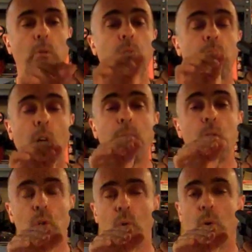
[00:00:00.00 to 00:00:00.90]
some
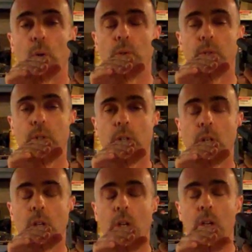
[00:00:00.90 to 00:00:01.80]
shooters
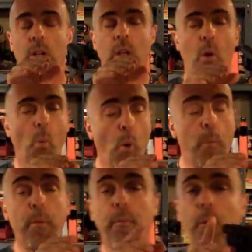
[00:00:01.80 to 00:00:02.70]
would
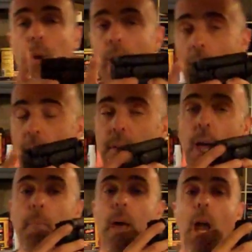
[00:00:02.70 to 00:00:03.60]
prefer to have
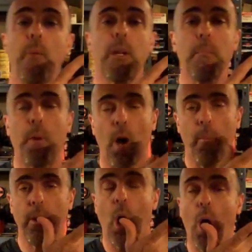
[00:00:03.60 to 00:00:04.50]
that battery
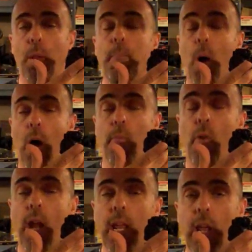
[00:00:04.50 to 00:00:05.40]
compartment on the bottom
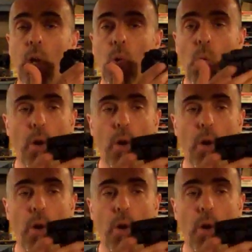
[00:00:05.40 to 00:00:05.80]
right hand corner,